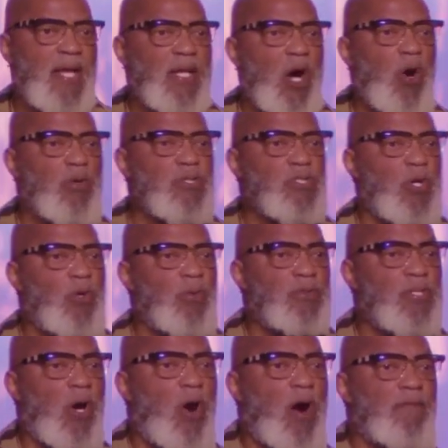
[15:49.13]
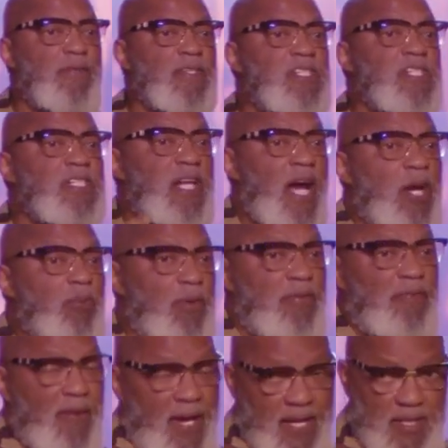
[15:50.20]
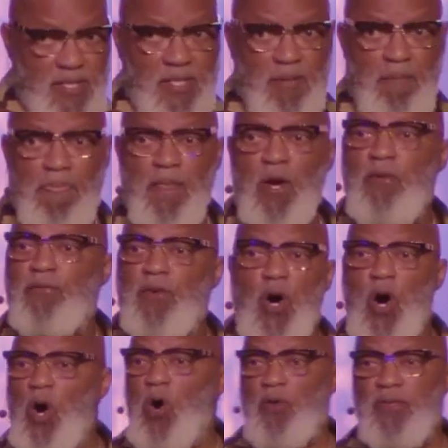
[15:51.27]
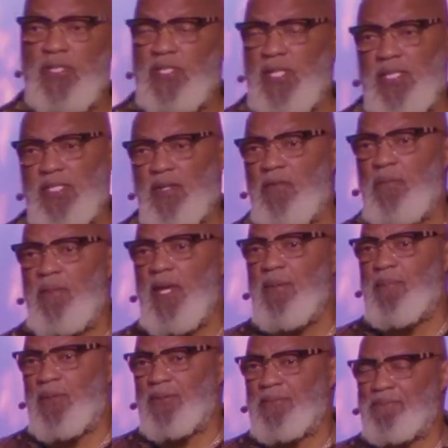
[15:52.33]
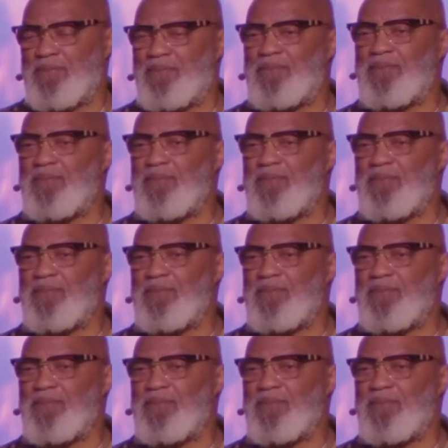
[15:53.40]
and also to offer sacrifice for all the sins of the people.